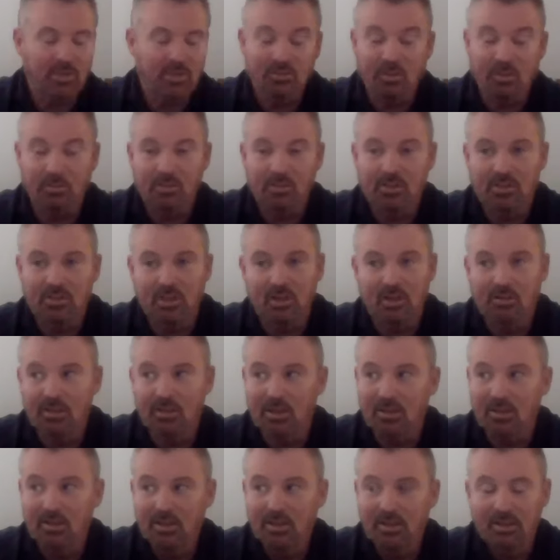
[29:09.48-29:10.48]
I've been told
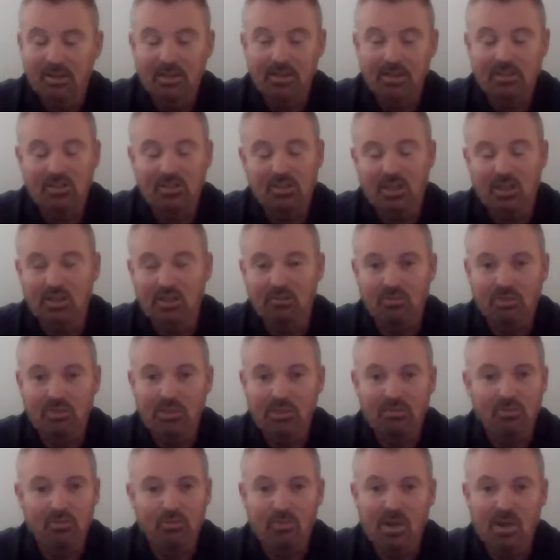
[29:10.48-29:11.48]
that it shows
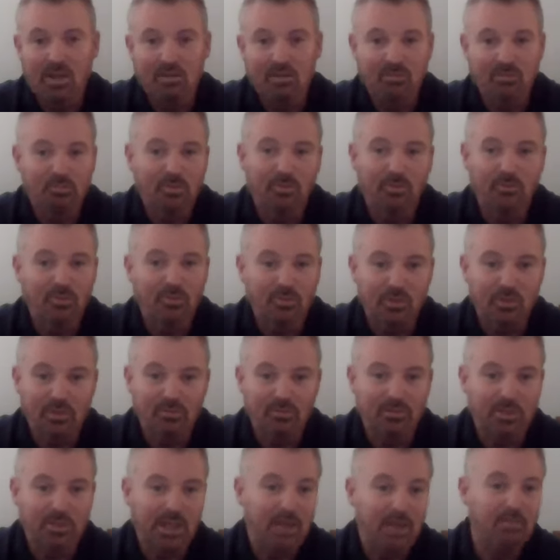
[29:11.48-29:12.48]
the information before
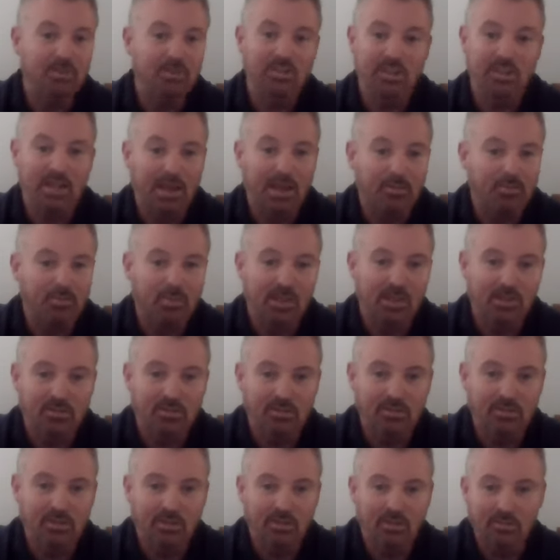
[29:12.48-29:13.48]
even the Amazon app
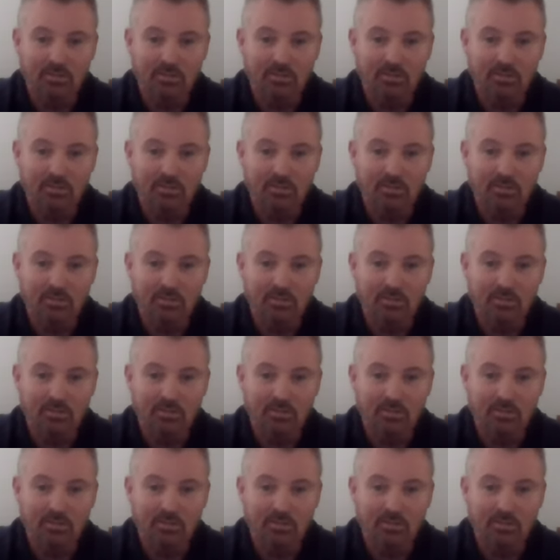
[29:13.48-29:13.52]
does. So.